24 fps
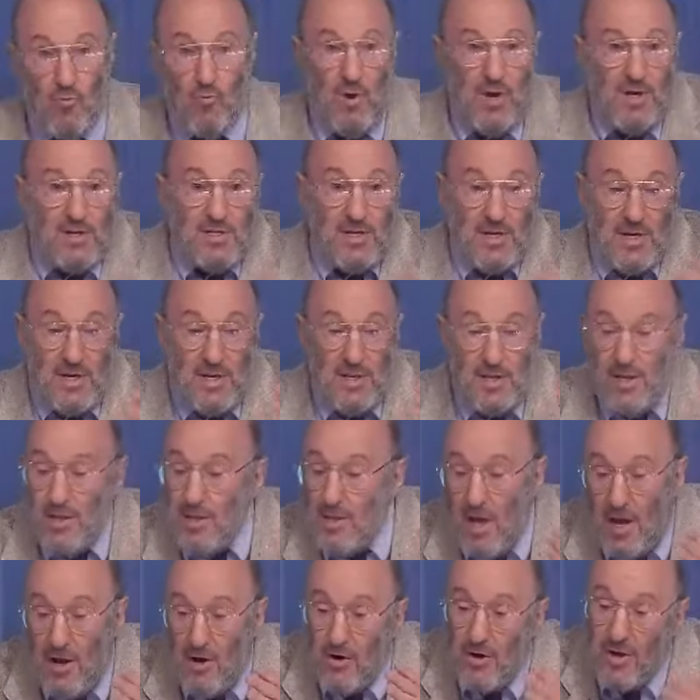Raising it,
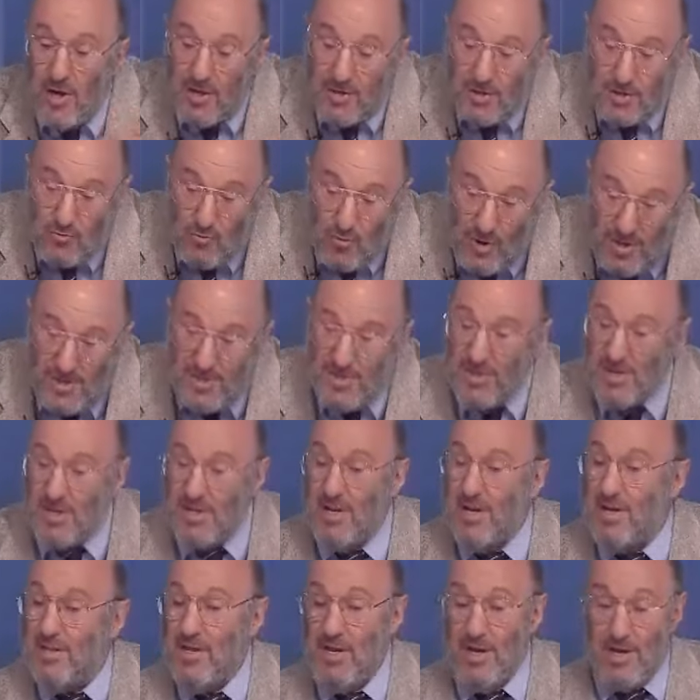not only is raising it
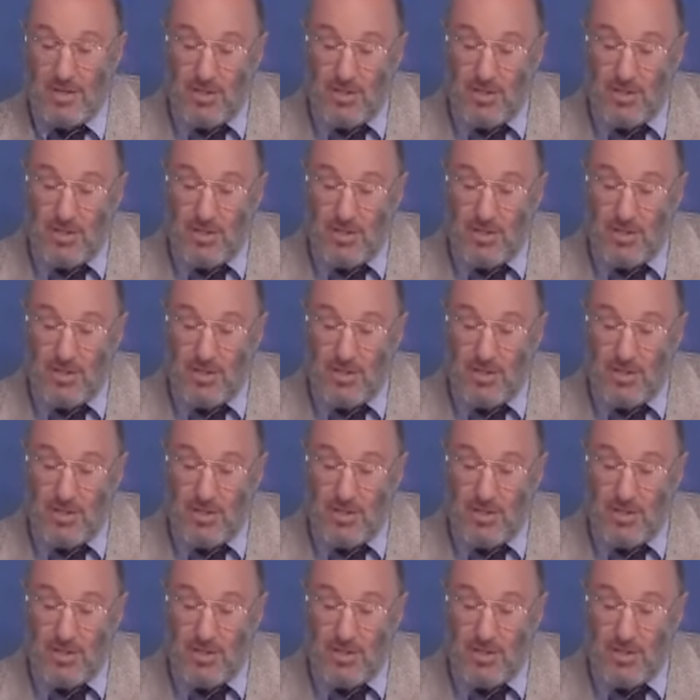not the